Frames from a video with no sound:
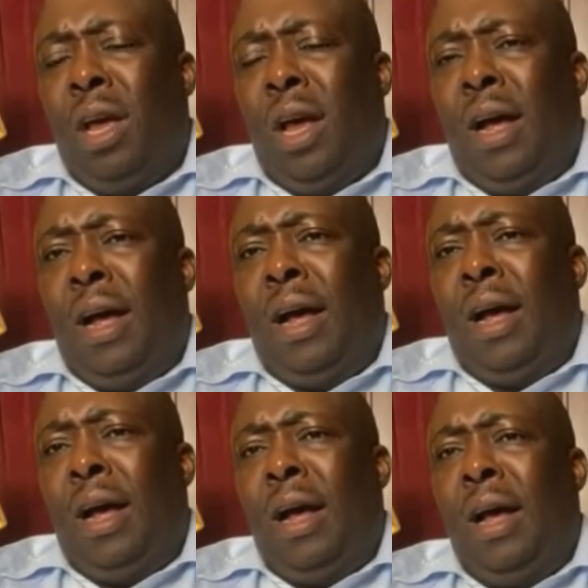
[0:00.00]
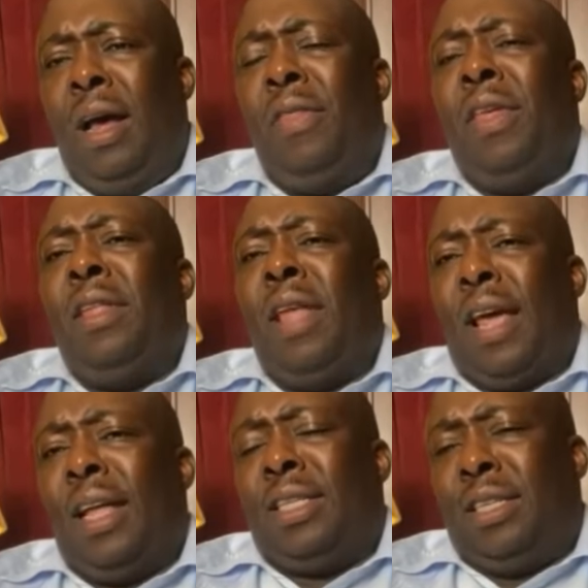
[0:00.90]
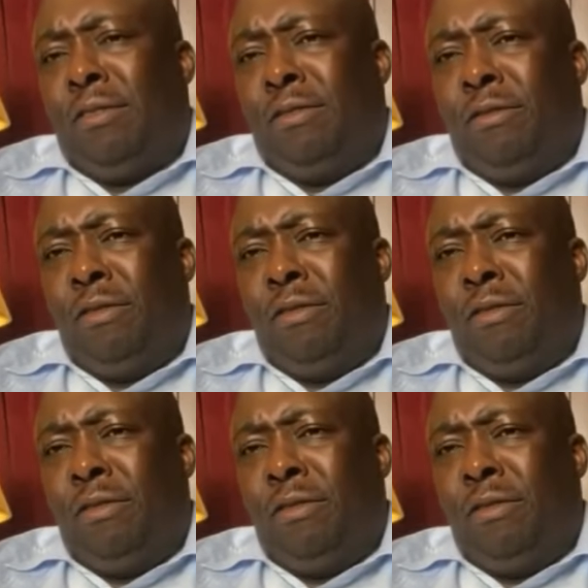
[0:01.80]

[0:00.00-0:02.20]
the negative